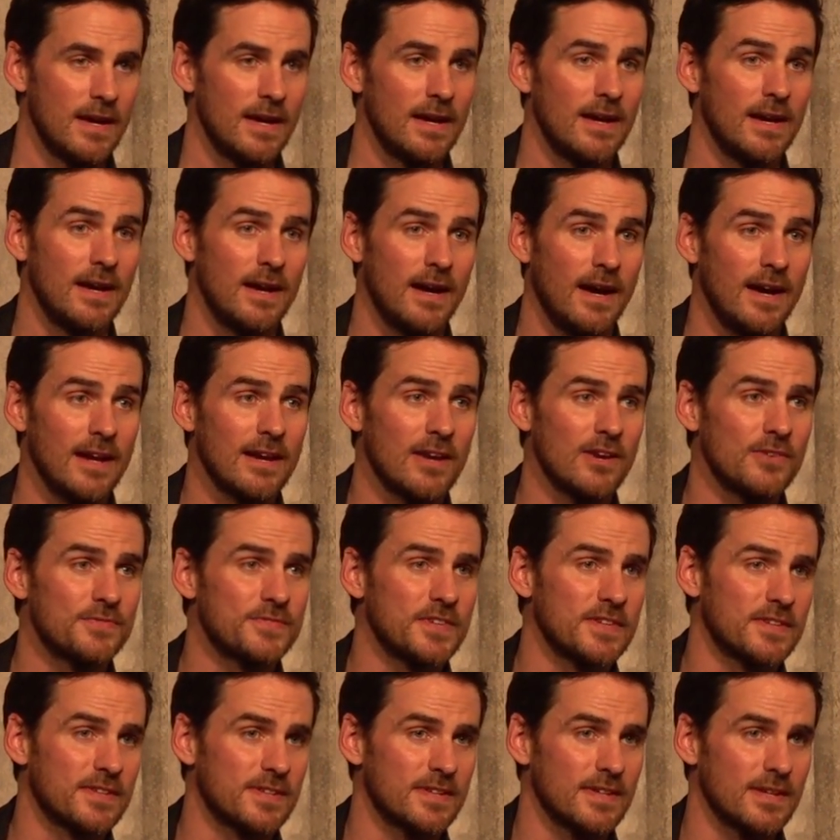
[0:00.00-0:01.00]
I
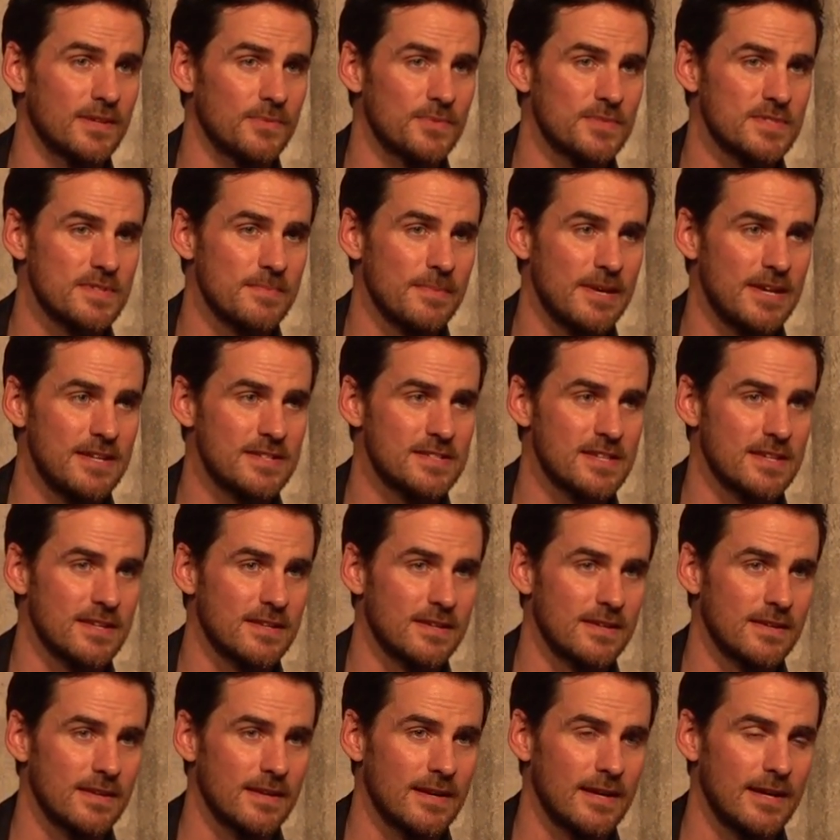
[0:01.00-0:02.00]
loved it, it was
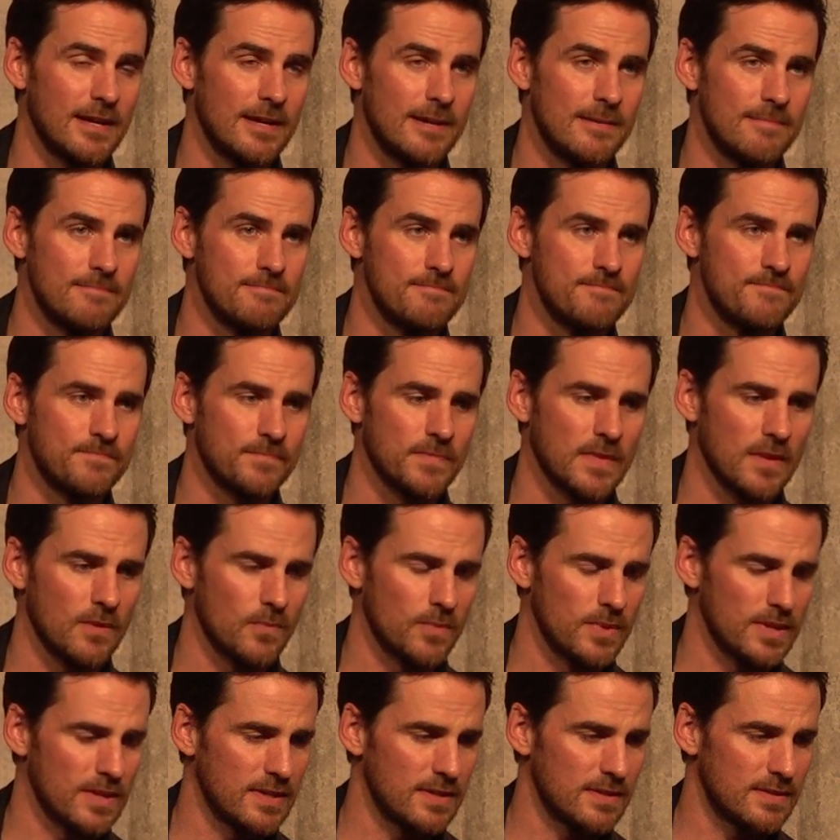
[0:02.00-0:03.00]
amazing.
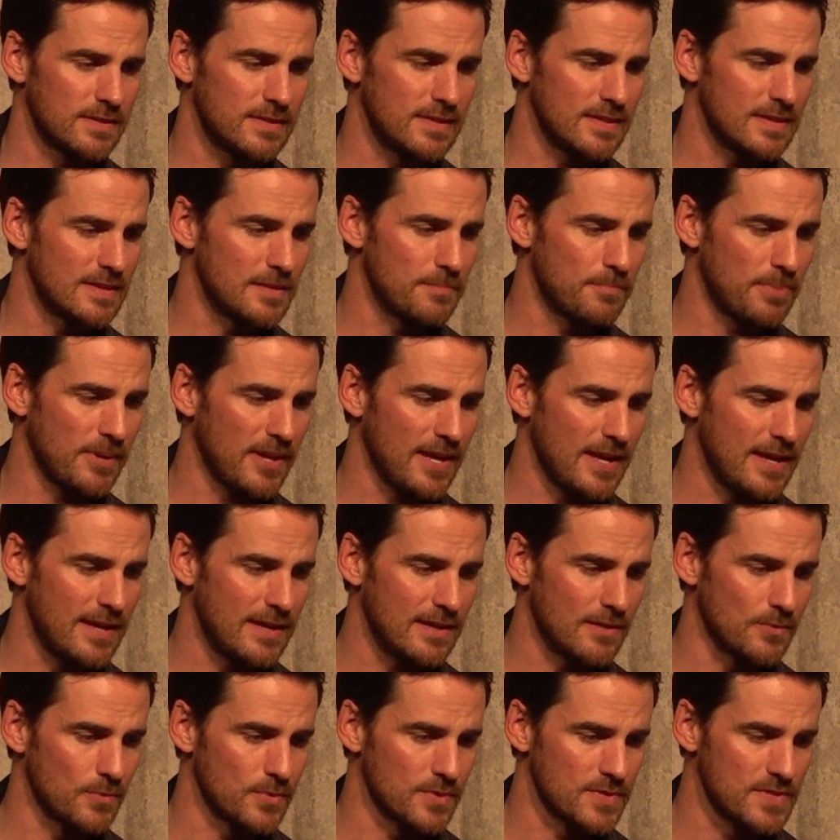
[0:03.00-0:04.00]
We did the
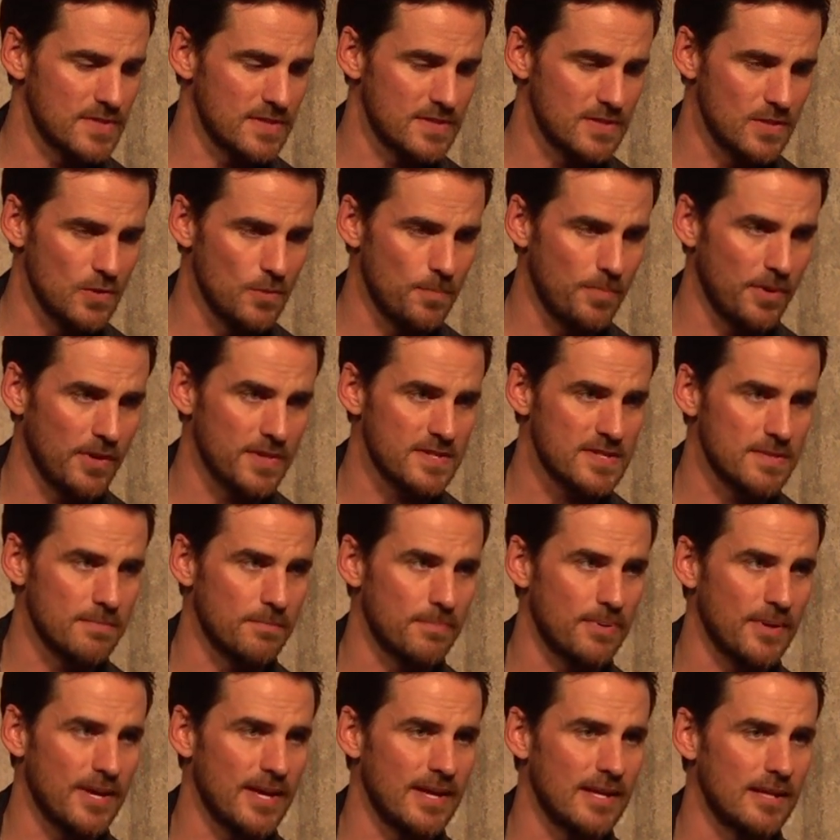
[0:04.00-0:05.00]
play, it was a two-person
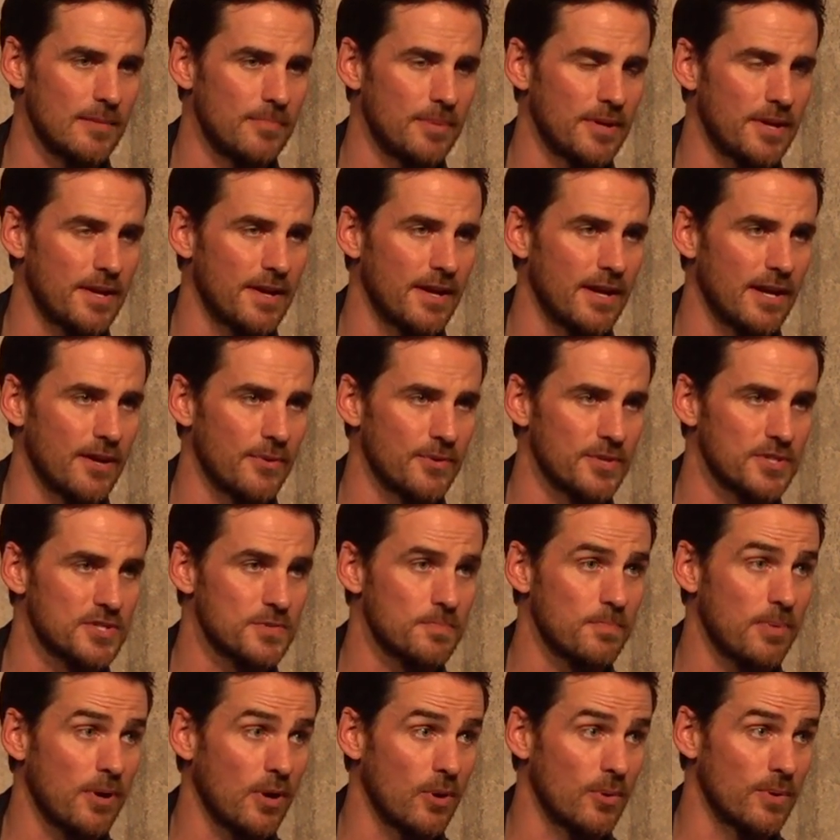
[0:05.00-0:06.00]
play about an
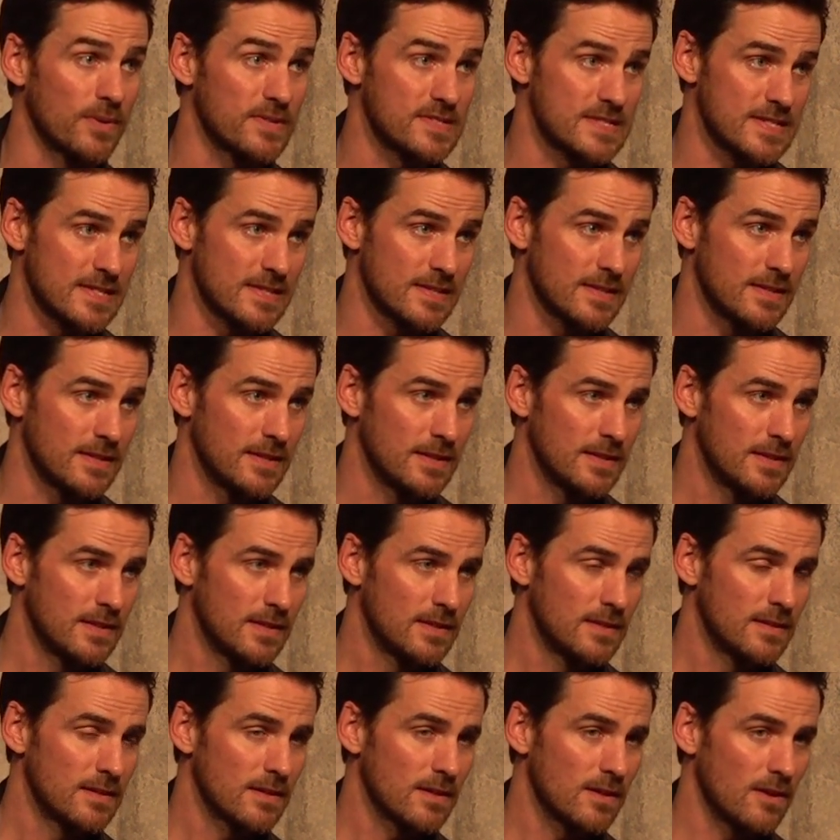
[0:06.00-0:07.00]
Irish poet
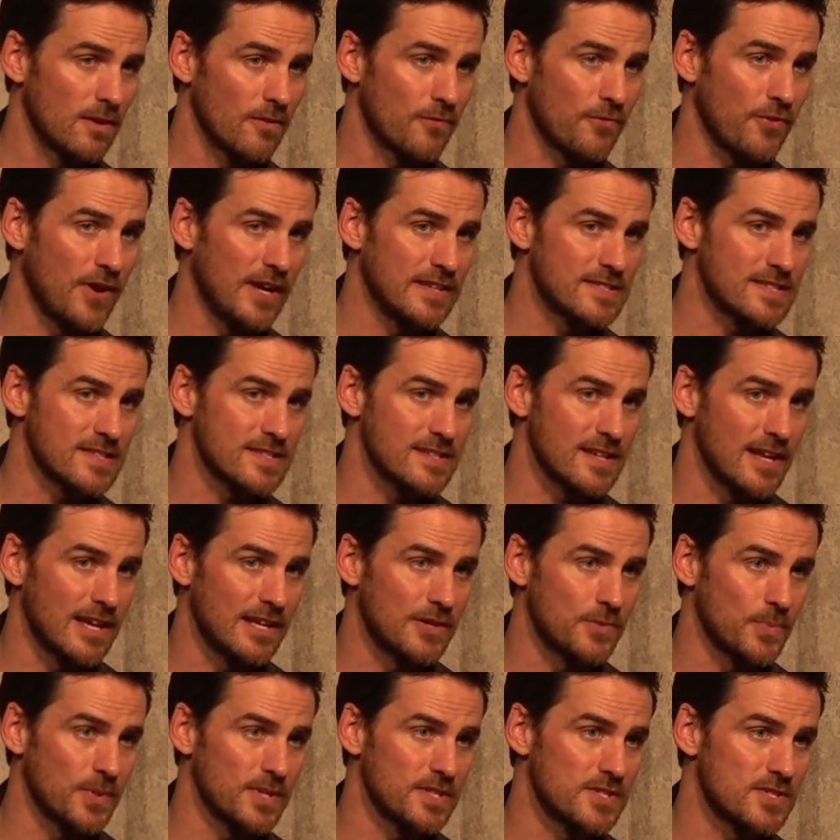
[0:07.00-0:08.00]
called Francis
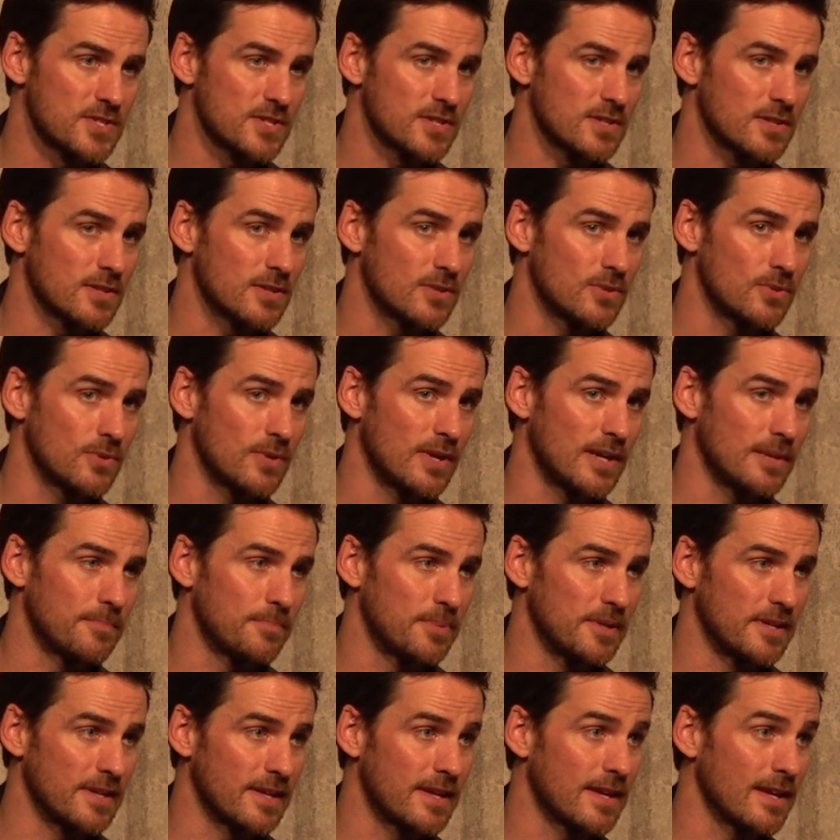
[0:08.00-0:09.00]
Ledwidge, who
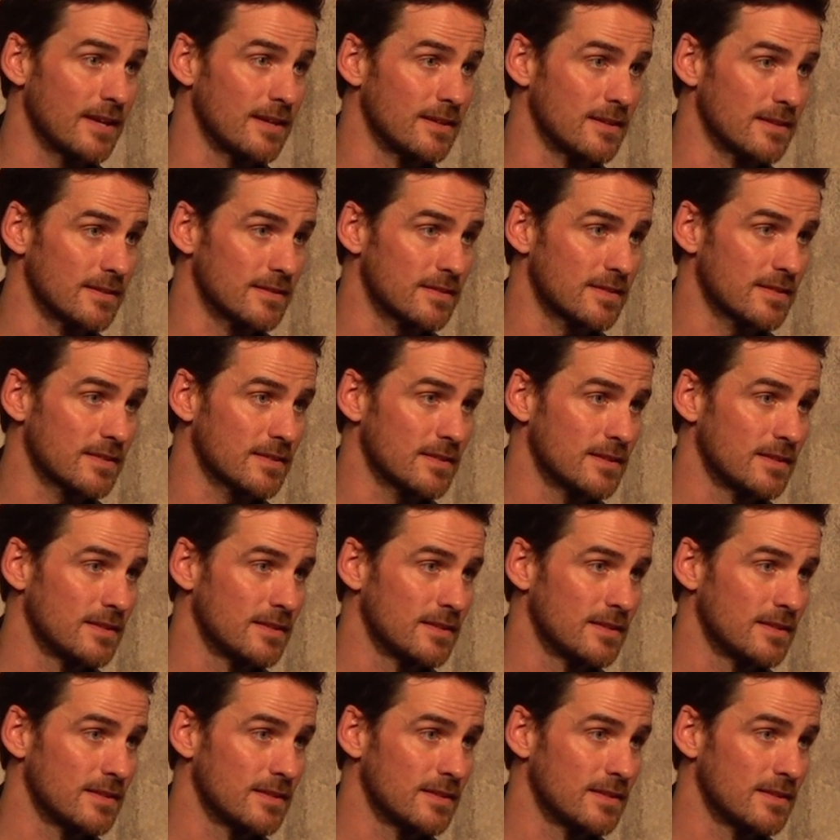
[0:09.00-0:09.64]
had been killed